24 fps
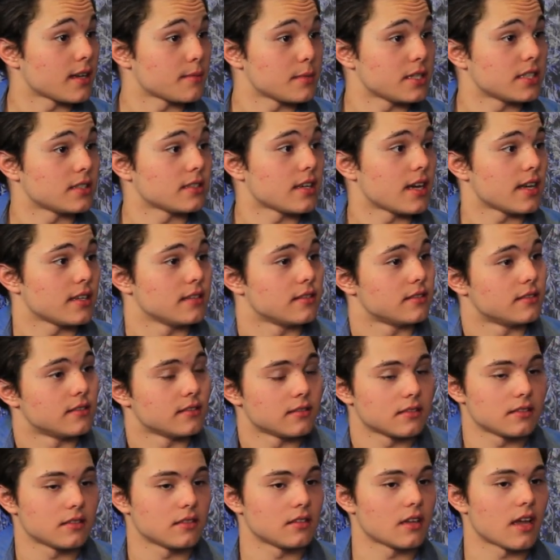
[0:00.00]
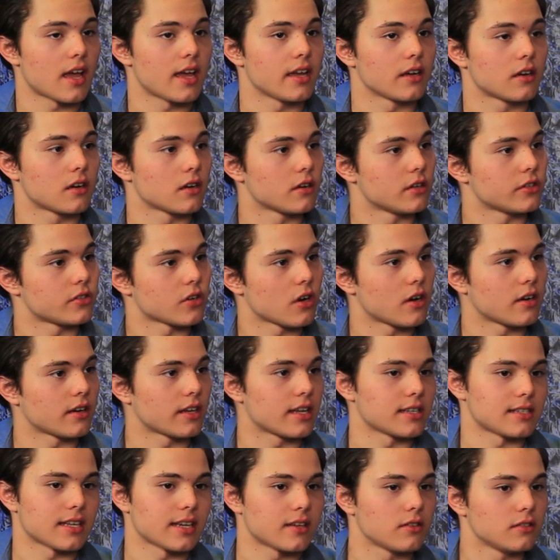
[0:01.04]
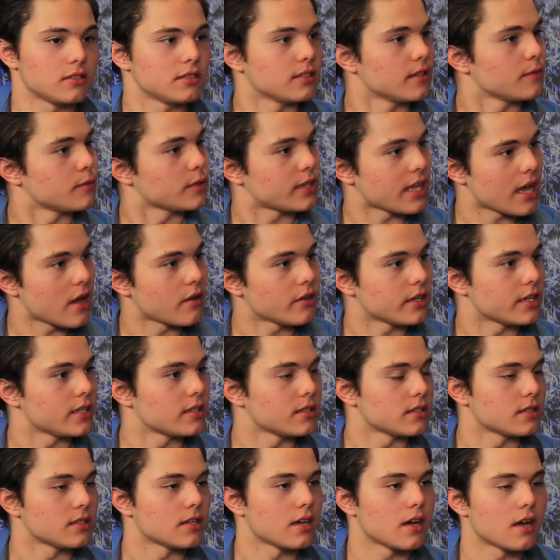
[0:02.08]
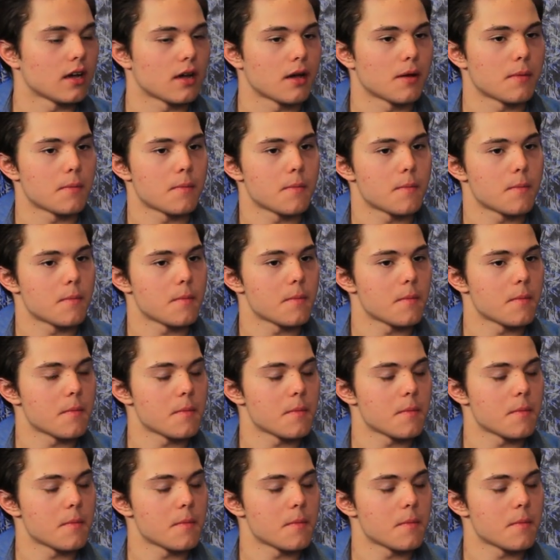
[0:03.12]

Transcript: I mean, I encourage art because I couldn't live without it. Yeah.